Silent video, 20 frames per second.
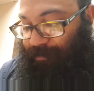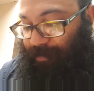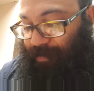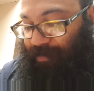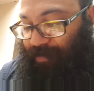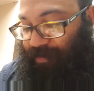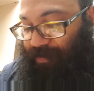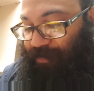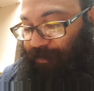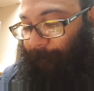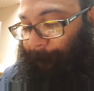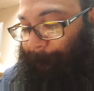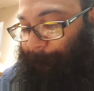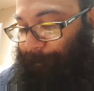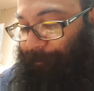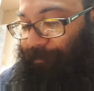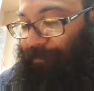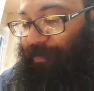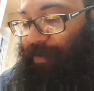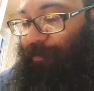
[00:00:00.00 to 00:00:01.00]
just because
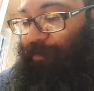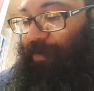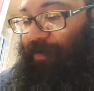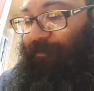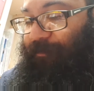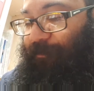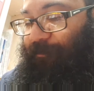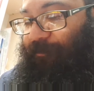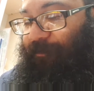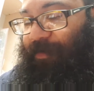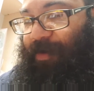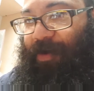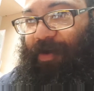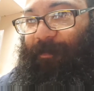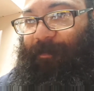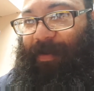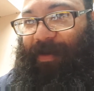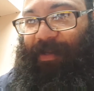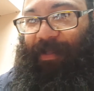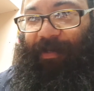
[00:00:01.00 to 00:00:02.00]
there weren't
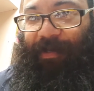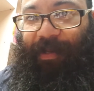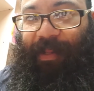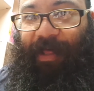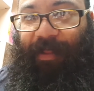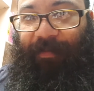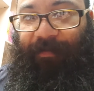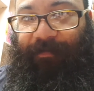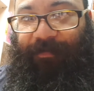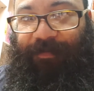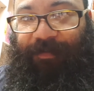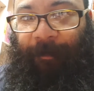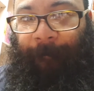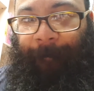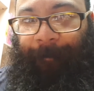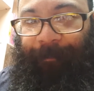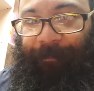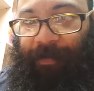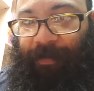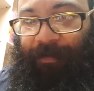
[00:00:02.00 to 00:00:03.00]
very many lulls
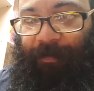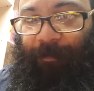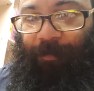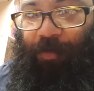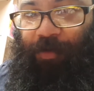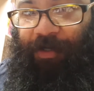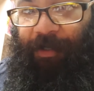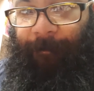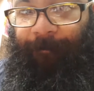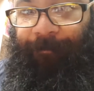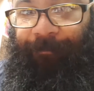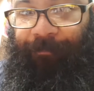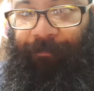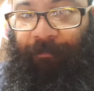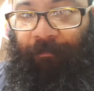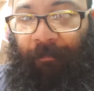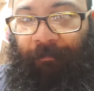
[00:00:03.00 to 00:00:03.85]
in the morning.